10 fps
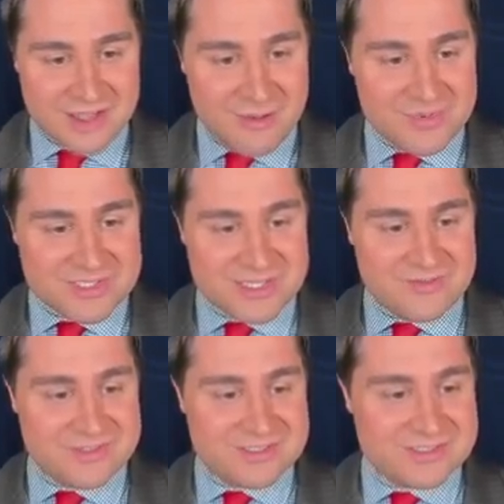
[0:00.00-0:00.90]
upper
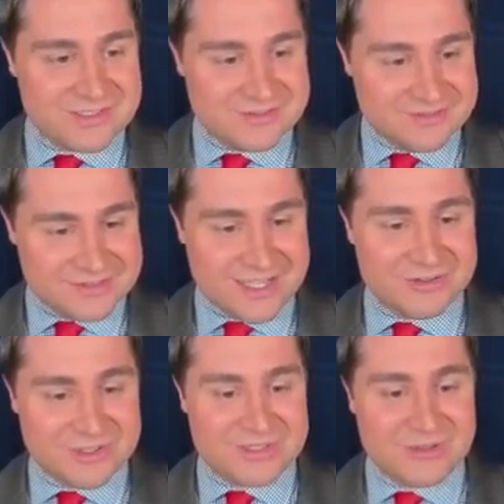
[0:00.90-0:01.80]
70s, and yeah,
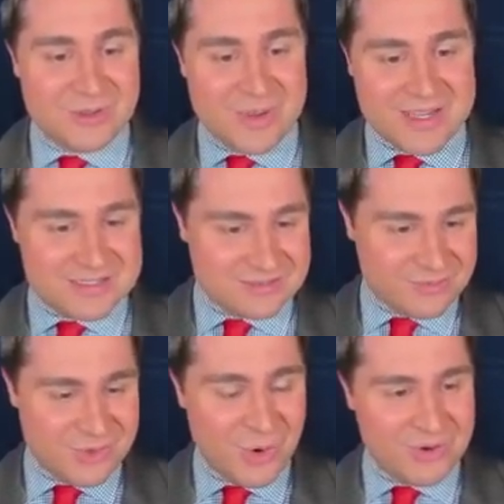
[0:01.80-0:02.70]
look at the low 80s
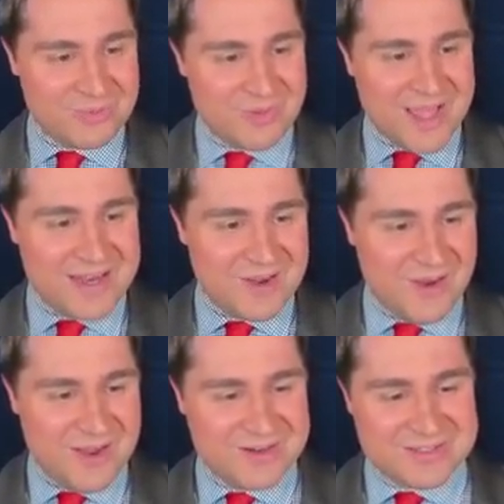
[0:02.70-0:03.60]
from North Platte
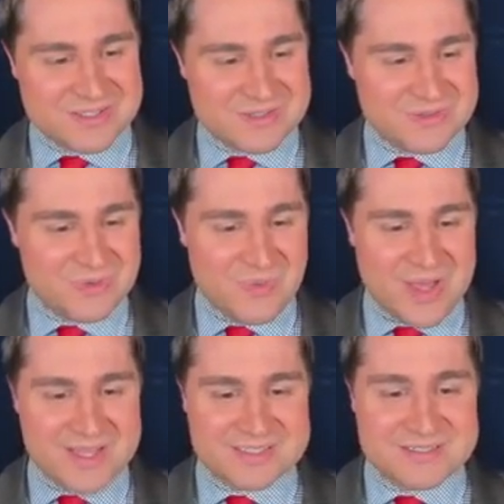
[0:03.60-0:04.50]
on to the
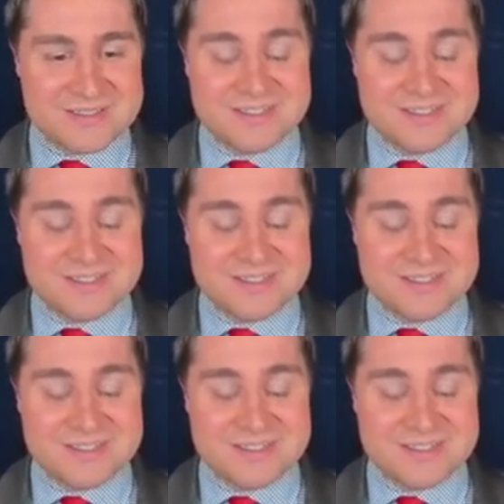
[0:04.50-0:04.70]
west.